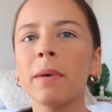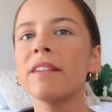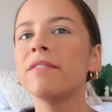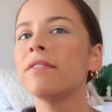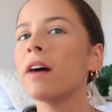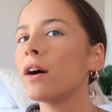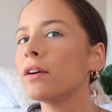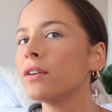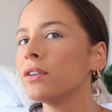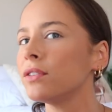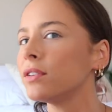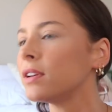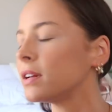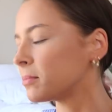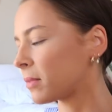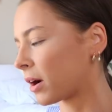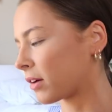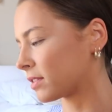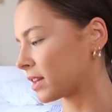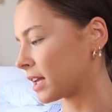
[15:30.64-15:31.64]
my value
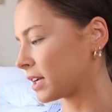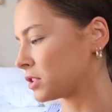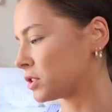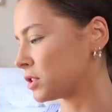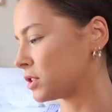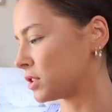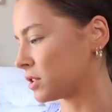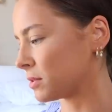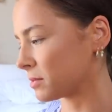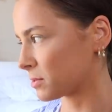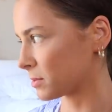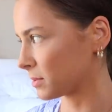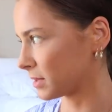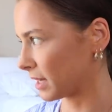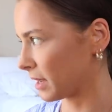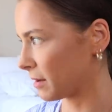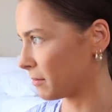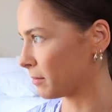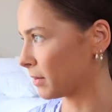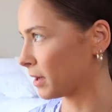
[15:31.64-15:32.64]
in my relationships with
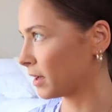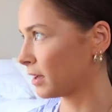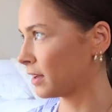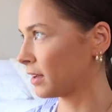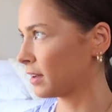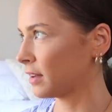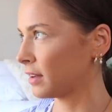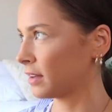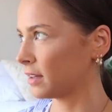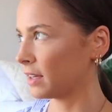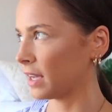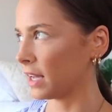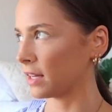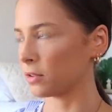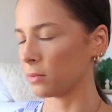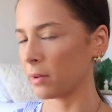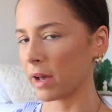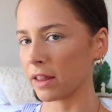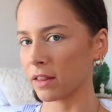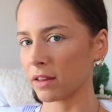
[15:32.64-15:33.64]
them and
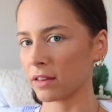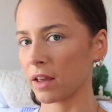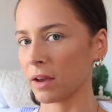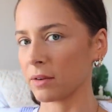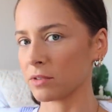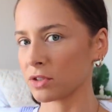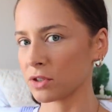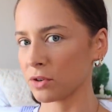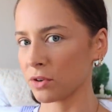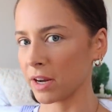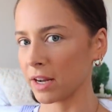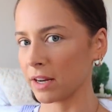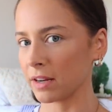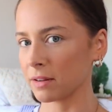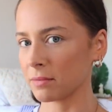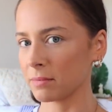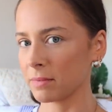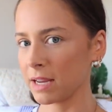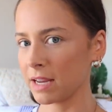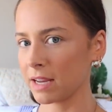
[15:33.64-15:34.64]
the way that they
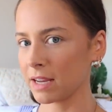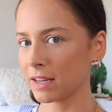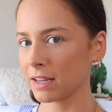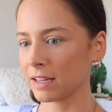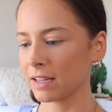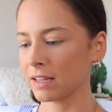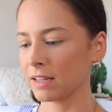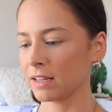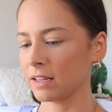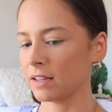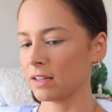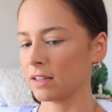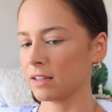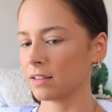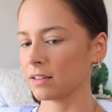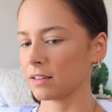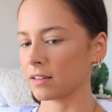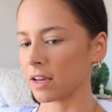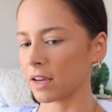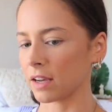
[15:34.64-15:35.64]
treated me
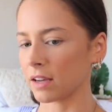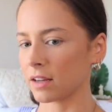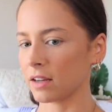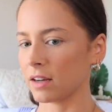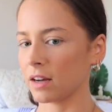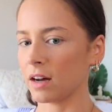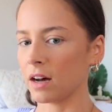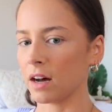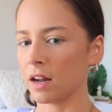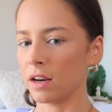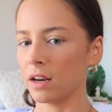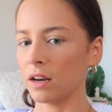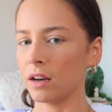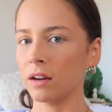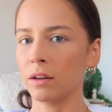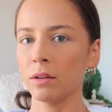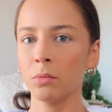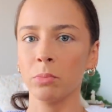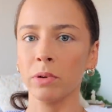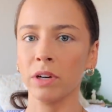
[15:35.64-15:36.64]
like
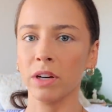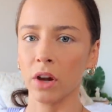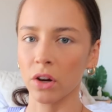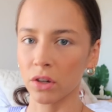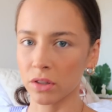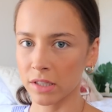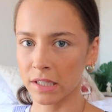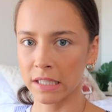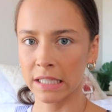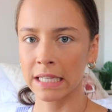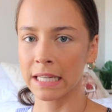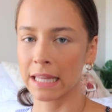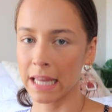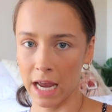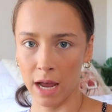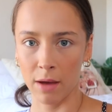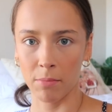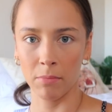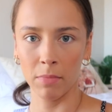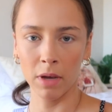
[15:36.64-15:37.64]
unbeknownst to
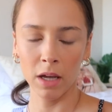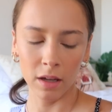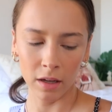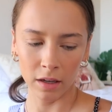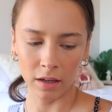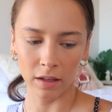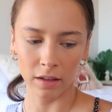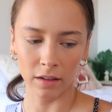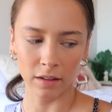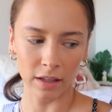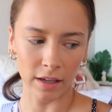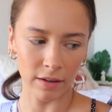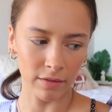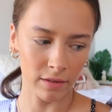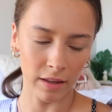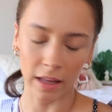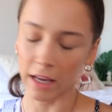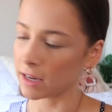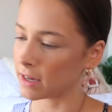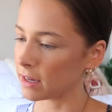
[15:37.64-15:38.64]
them,
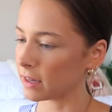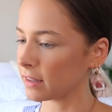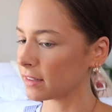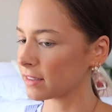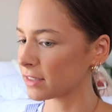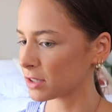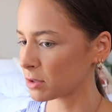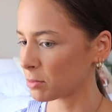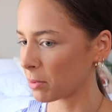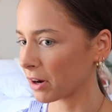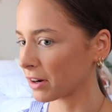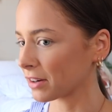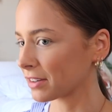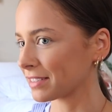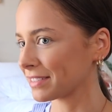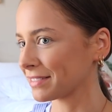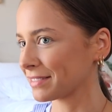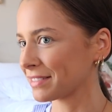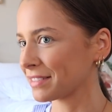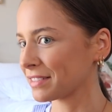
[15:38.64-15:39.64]
if they
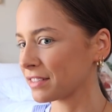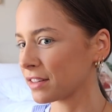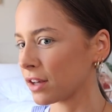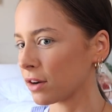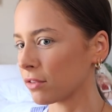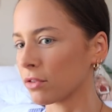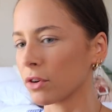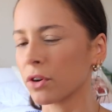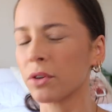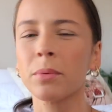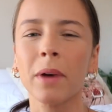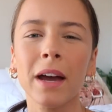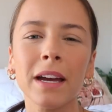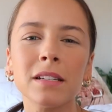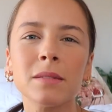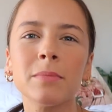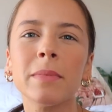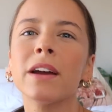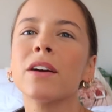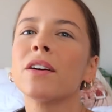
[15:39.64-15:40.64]
spoke a rude way
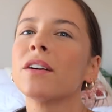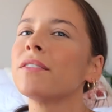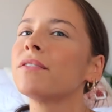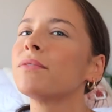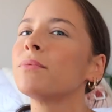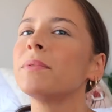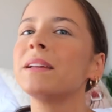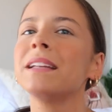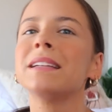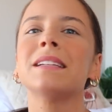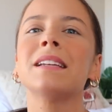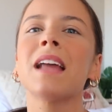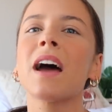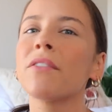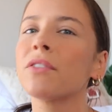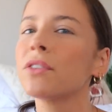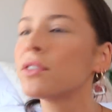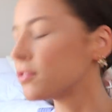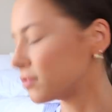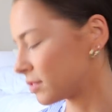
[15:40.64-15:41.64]
to me or if we didn't
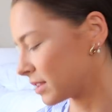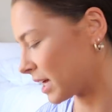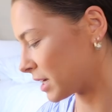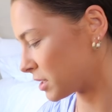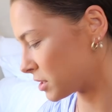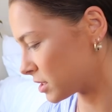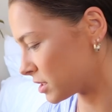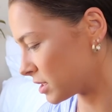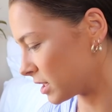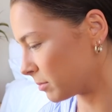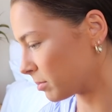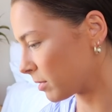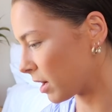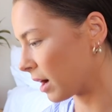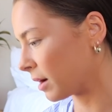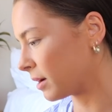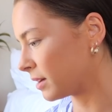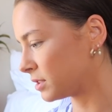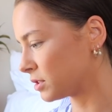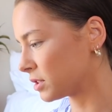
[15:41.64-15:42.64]
have a good relationship,
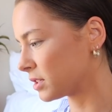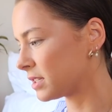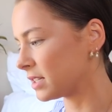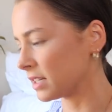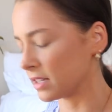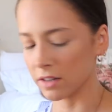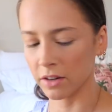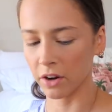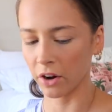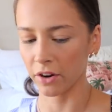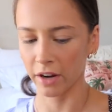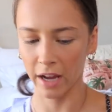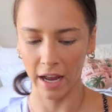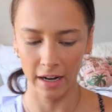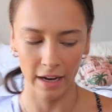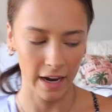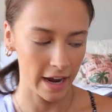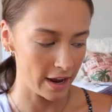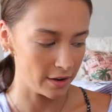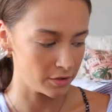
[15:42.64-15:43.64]
I just didn't know how
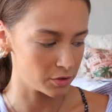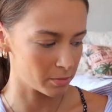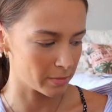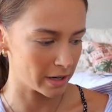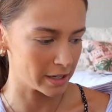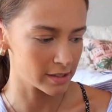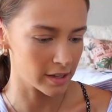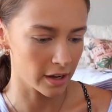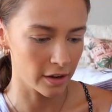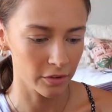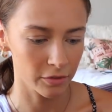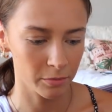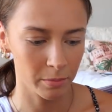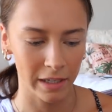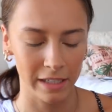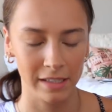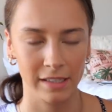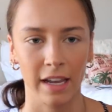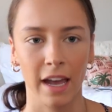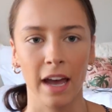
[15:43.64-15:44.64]
to handle myself
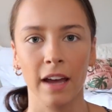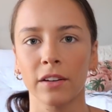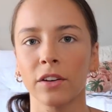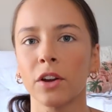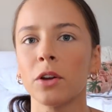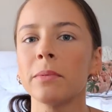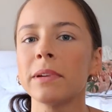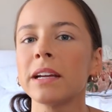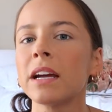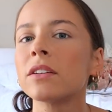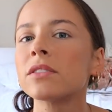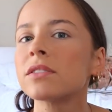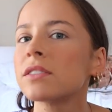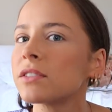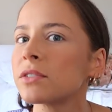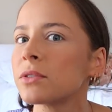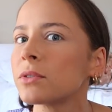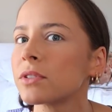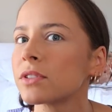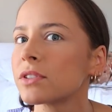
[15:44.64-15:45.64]
because I had nobody else
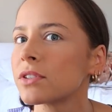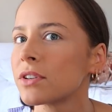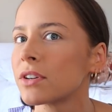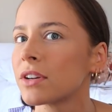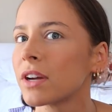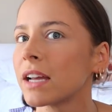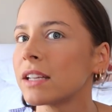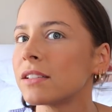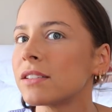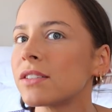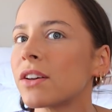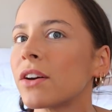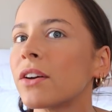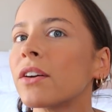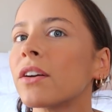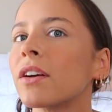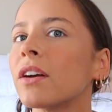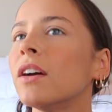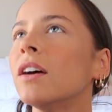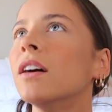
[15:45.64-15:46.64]
to talk to. And
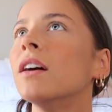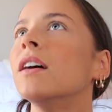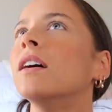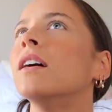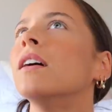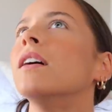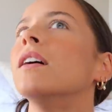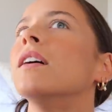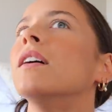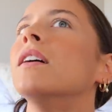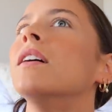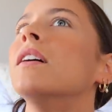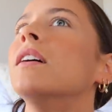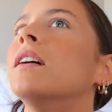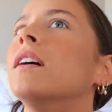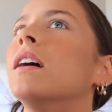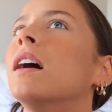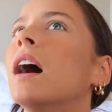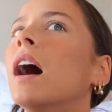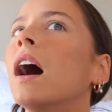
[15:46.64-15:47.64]
so,
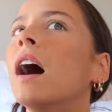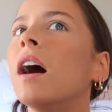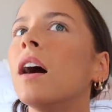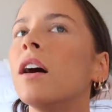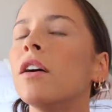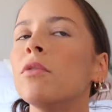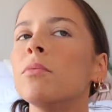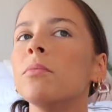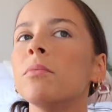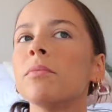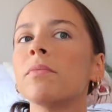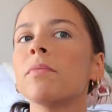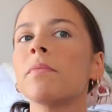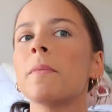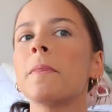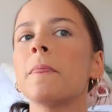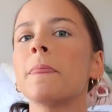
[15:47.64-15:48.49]
um,